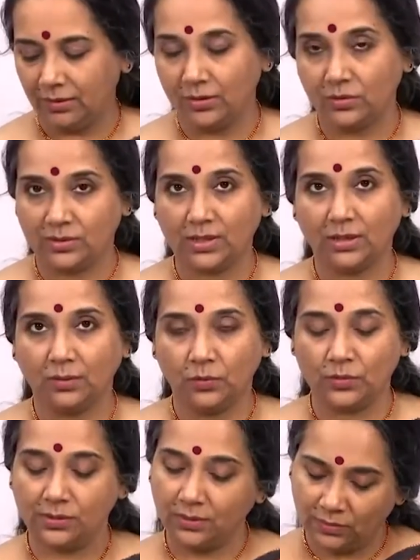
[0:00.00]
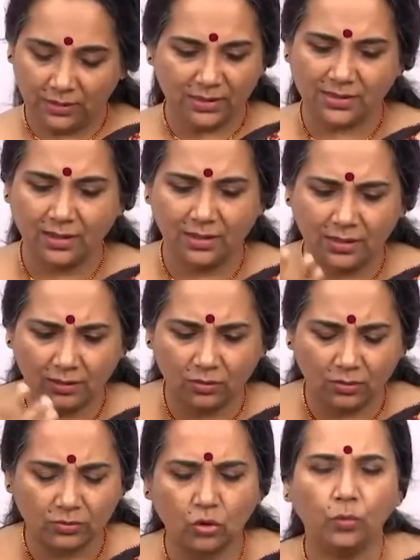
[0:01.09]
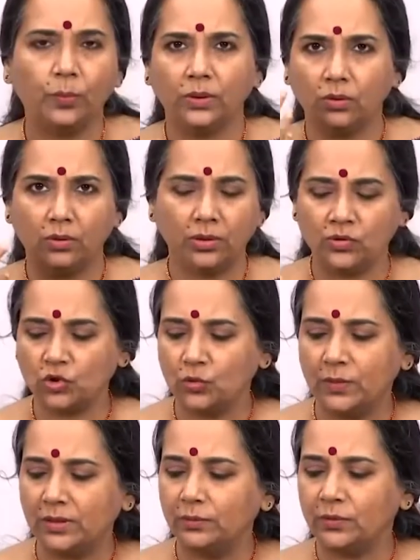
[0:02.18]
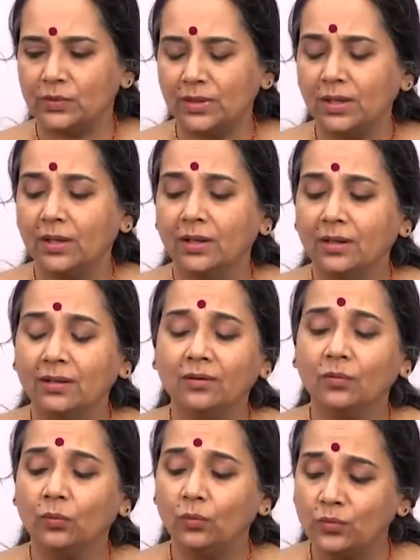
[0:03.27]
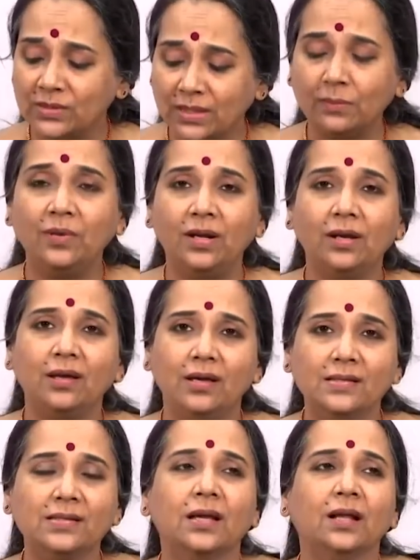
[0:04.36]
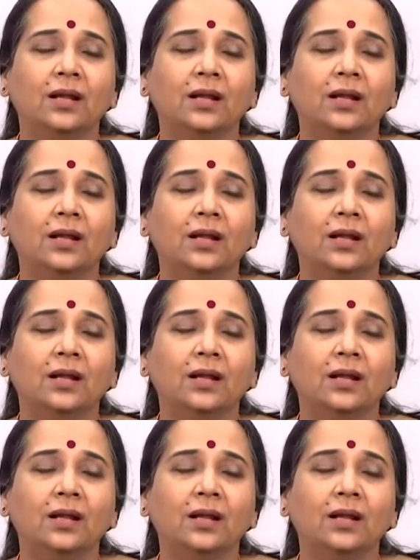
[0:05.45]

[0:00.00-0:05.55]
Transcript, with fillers: Hindustani music, whether it's khayal or dhrupad or instrumental music, some ragas